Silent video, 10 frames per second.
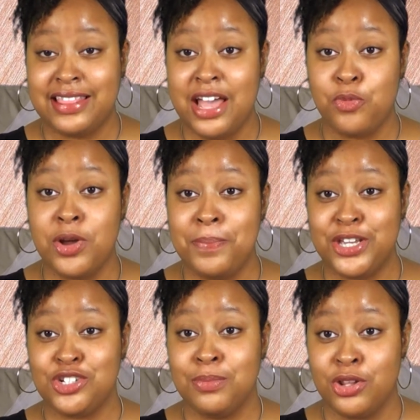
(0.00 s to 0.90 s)
that one
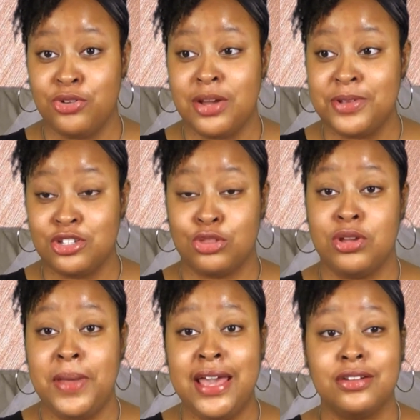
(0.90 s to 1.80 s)
picture blown up into
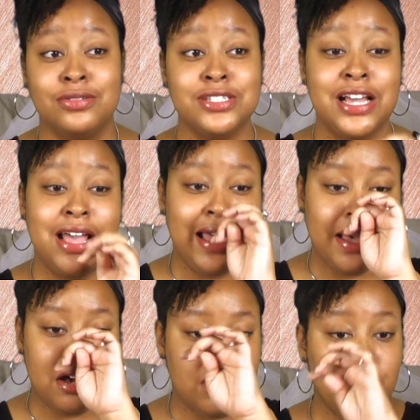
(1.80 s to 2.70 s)
3 panels.
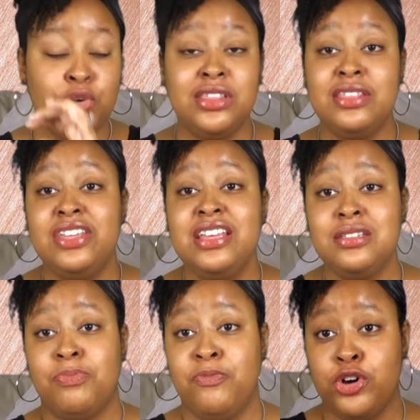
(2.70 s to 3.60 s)
With
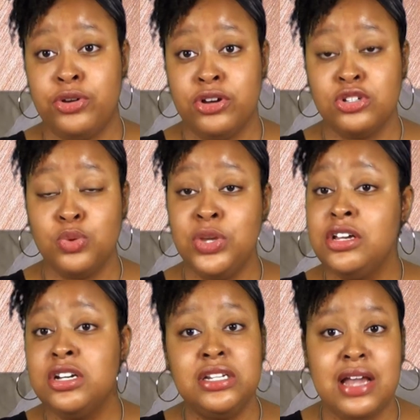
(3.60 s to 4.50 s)
these photos, we
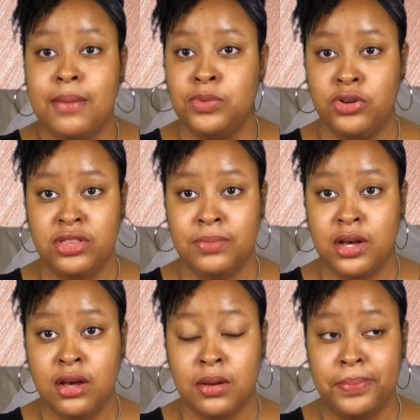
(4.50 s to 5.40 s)
could not blow them
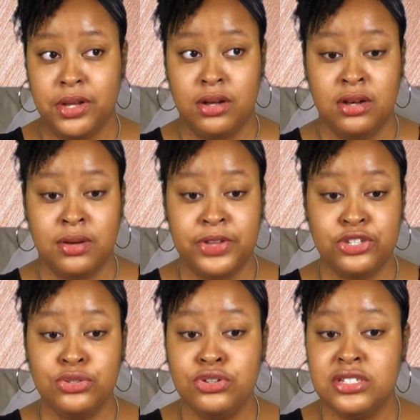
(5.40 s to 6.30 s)
up.
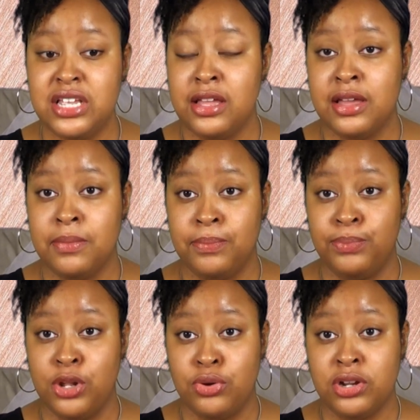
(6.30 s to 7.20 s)
As soon as they get
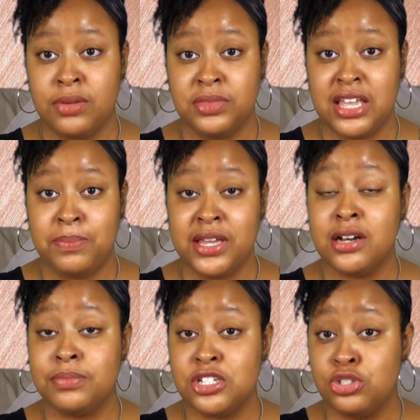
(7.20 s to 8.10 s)
blown up, they
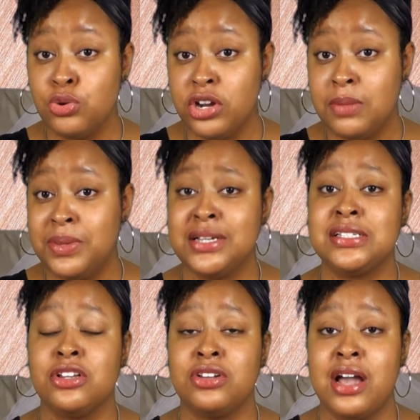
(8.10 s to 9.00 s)
become distorted
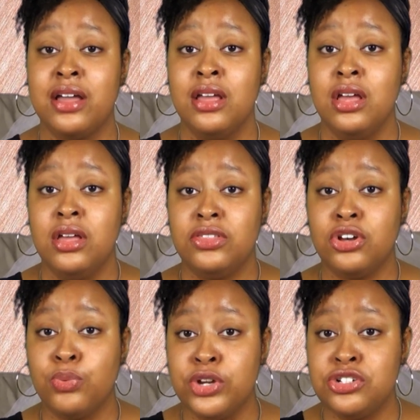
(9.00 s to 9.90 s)
because they're not
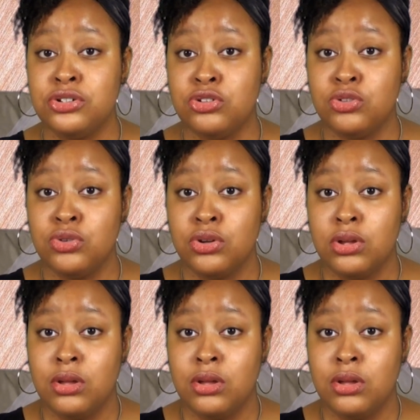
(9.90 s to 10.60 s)
the original